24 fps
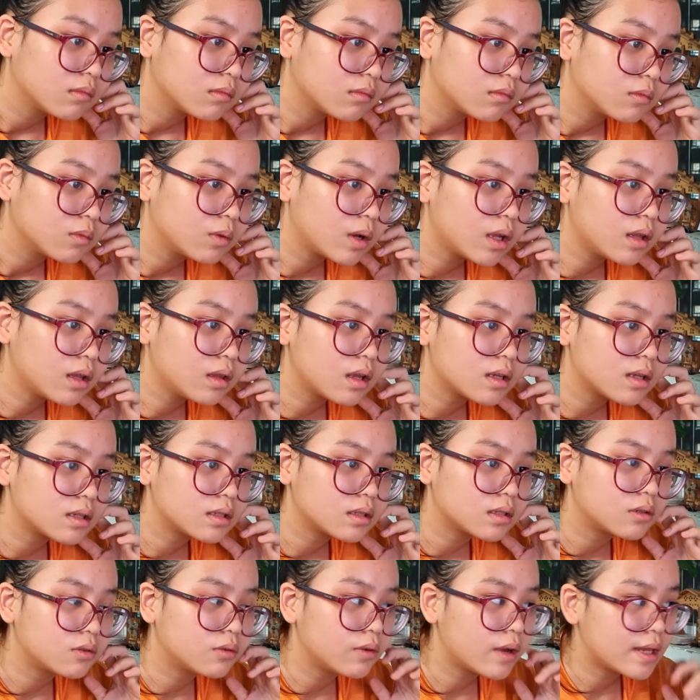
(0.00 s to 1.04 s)
What
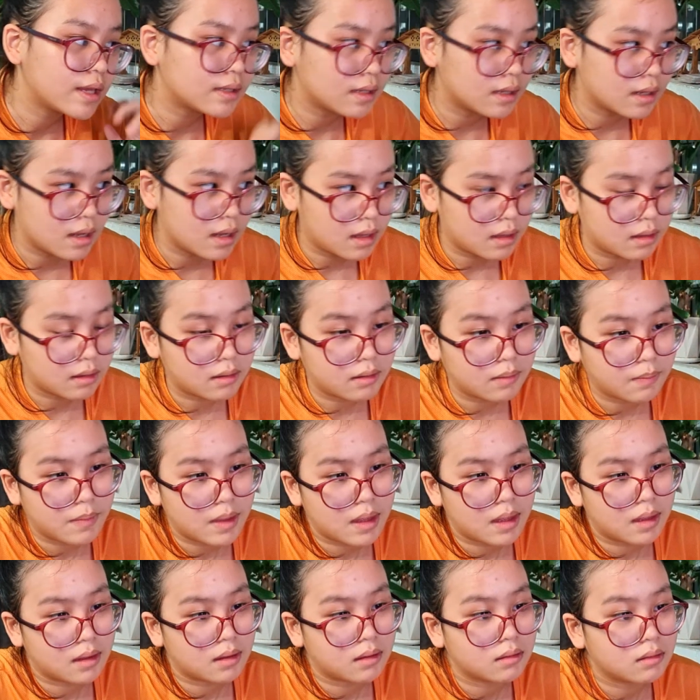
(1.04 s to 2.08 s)
does resident
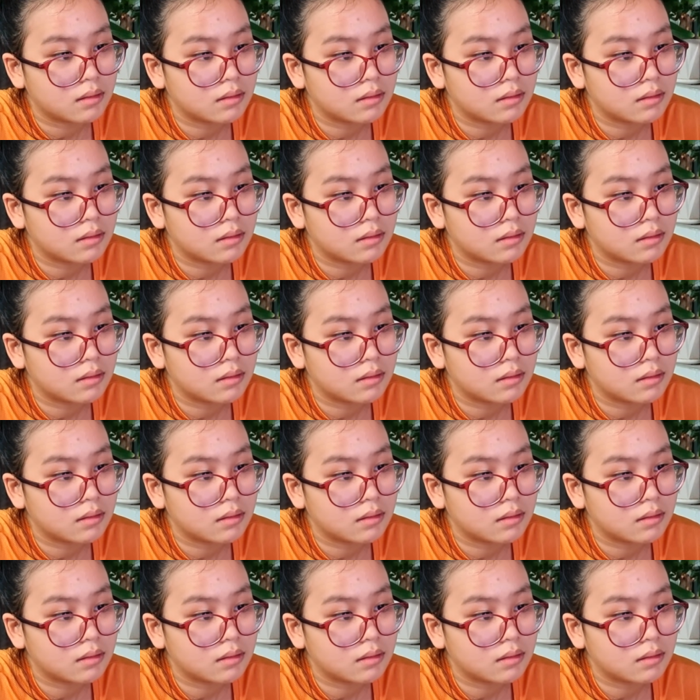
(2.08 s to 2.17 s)
mean?